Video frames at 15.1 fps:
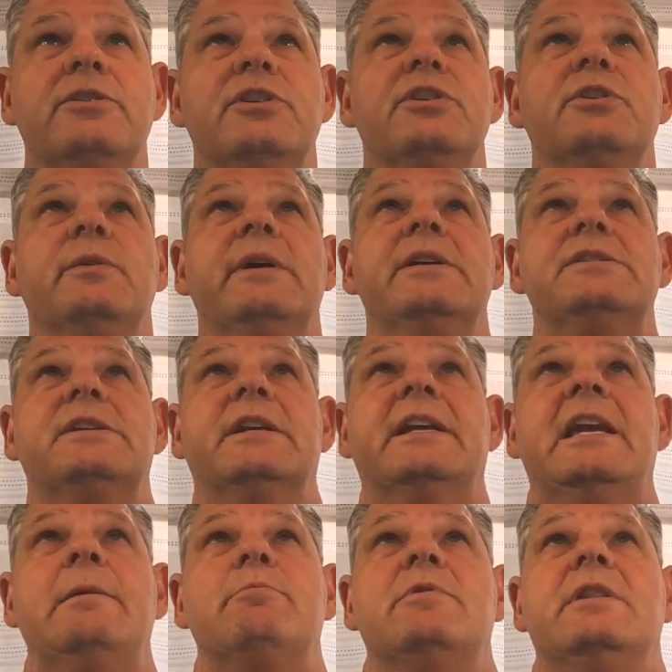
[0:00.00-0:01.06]
too is to
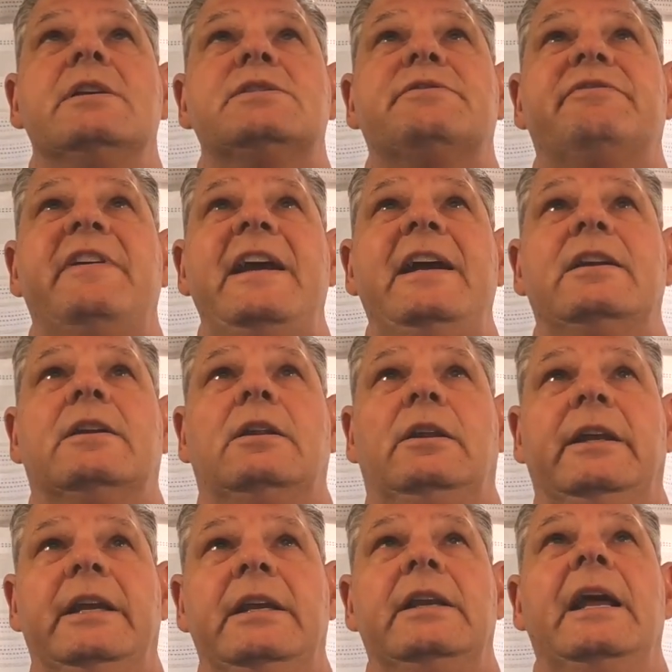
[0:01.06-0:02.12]
keep this fan
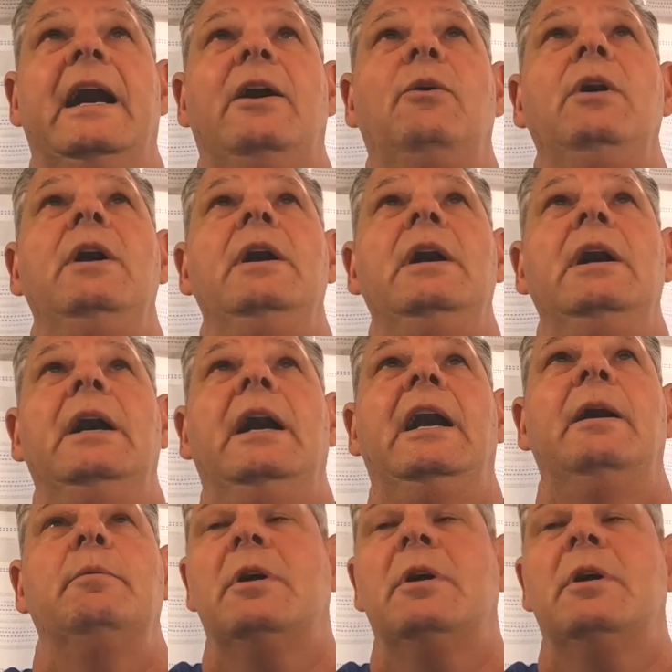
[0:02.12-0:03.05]
clean. Now, a